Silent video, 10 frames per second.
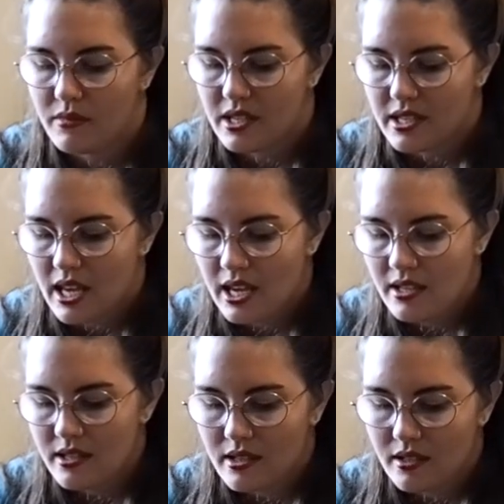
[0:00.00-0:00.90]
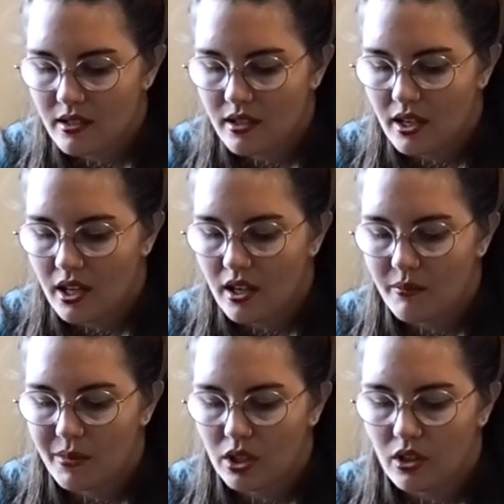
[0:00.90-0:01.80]
This has
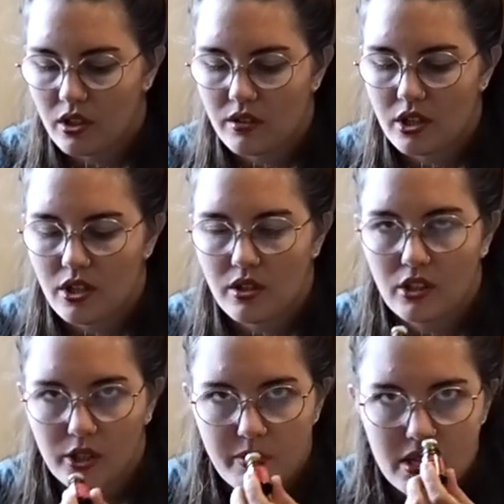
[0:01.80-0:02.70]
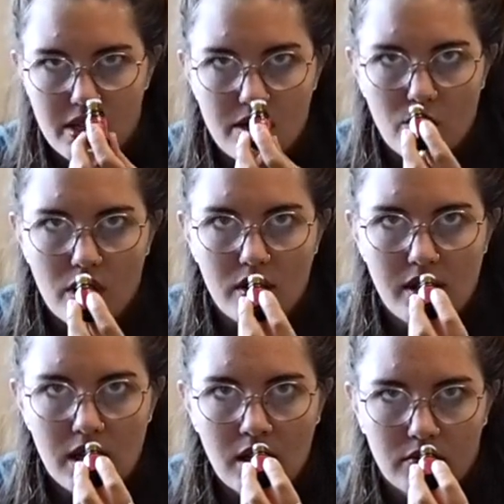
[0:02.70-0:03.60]
a lot of the eucalyptus oils
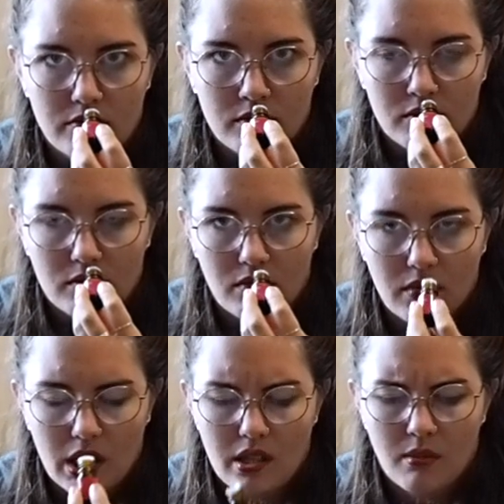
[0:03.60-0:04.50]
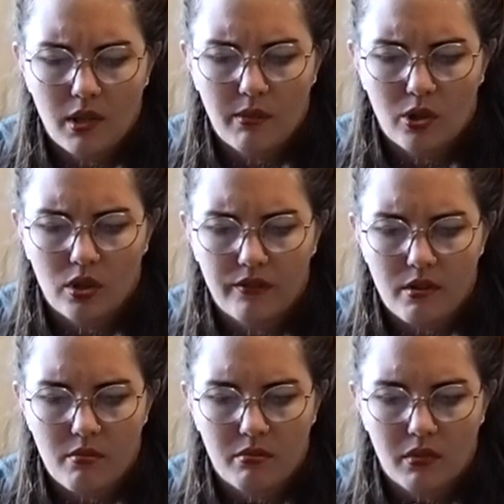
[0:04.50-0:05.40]
in it. I think maybe all of
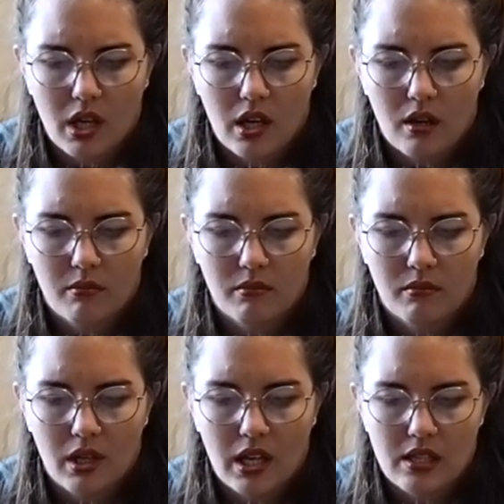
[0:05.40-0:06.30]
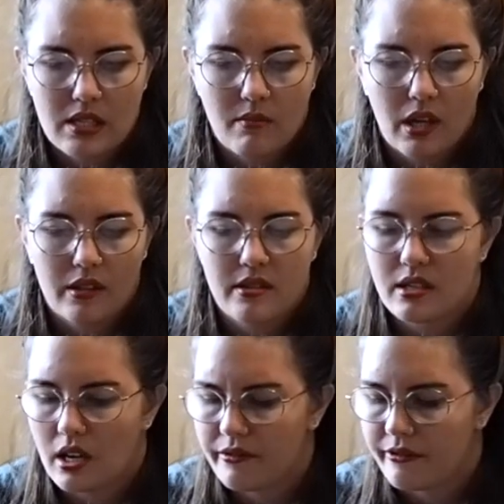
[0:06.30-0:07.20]
them. And some other
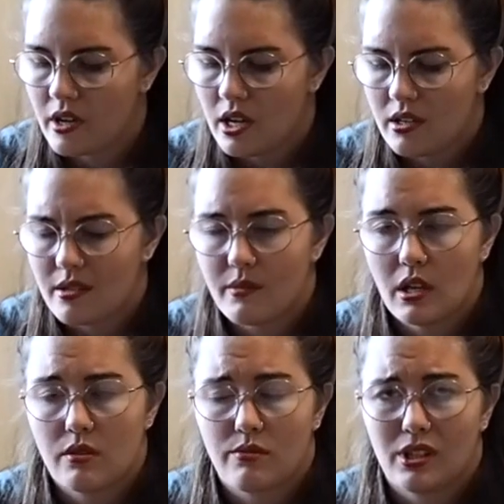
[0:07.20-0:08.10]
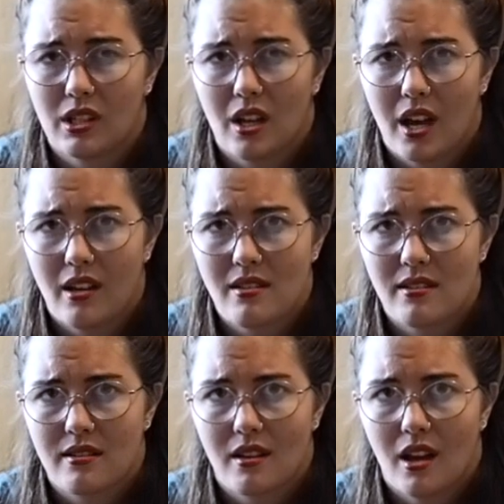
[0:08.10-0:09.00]
stuff. Smells really
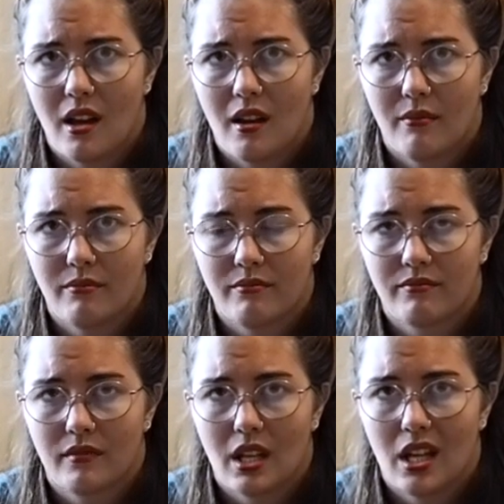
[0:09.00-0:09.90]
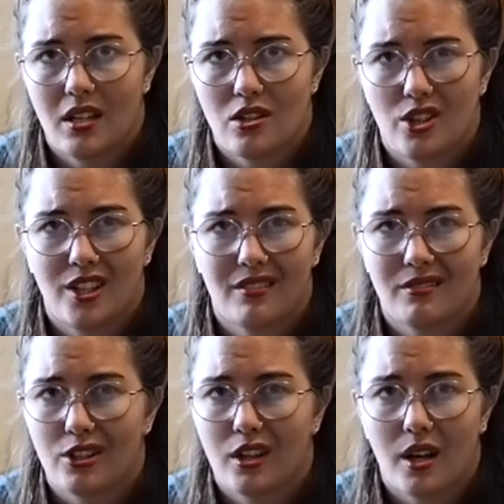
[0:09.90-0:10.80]
nice. And you can
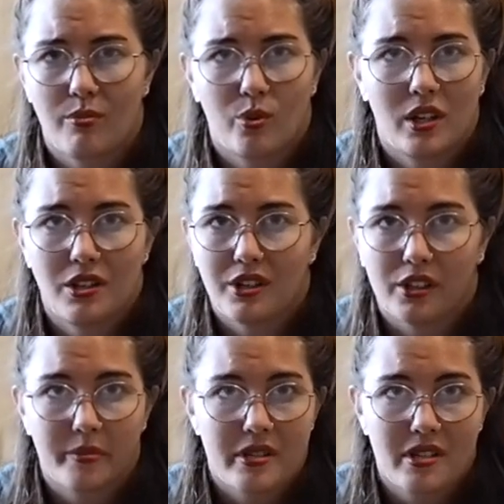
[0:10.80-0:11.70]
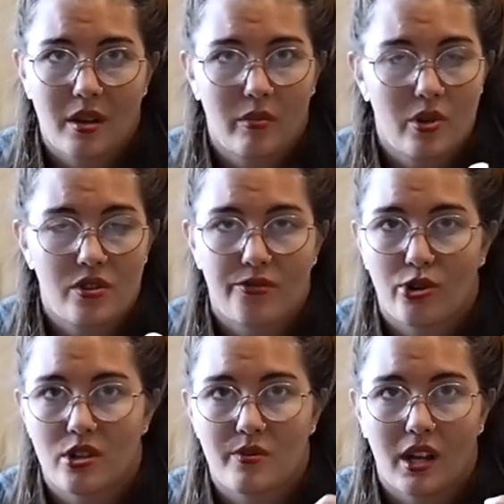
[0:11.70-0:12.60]
look up what eucalyptus can be used
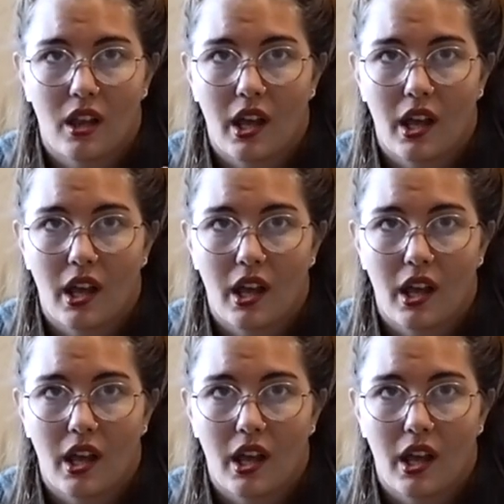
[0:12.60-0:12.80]
for as well.